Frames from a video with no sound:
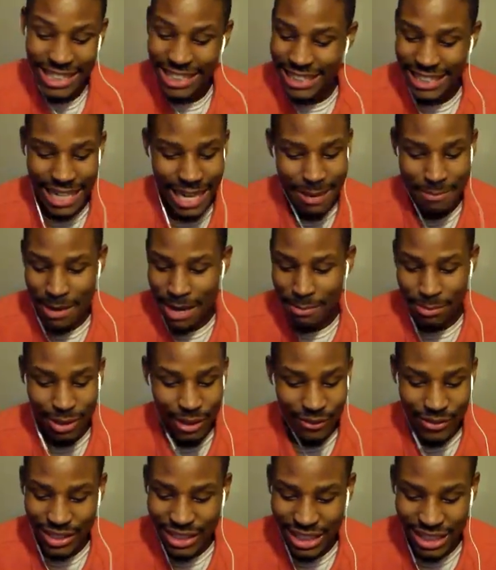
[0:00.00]
That's not my
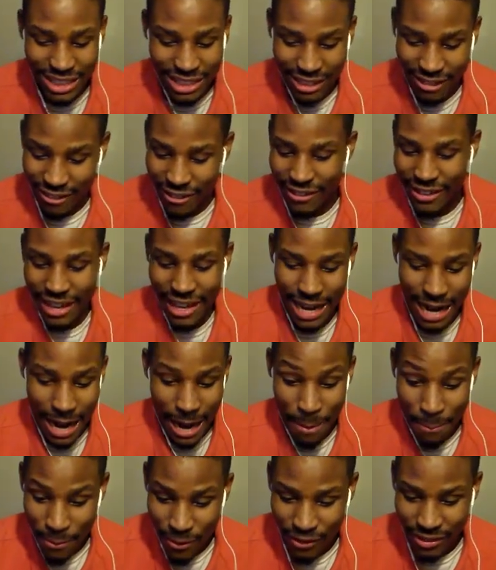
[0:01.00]
Blue Vegito. Okay,
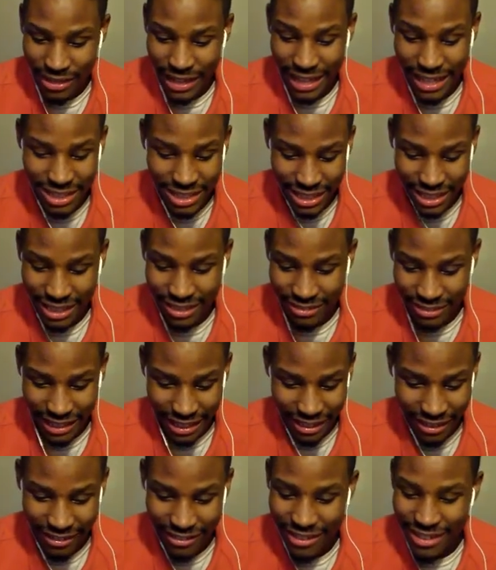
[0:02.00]
I'm on AGO
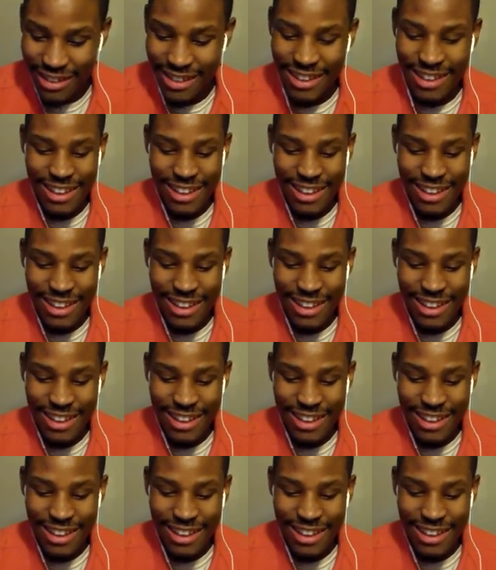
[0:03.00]
now.